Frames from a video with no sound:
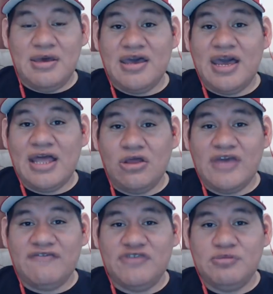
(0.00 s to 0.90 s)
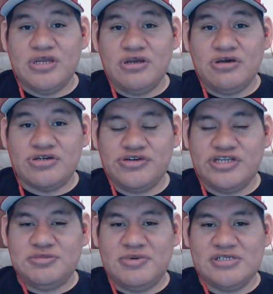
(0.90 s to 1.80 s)
how long have you been on
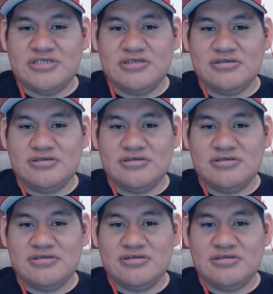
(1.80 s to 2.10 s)
Createspace?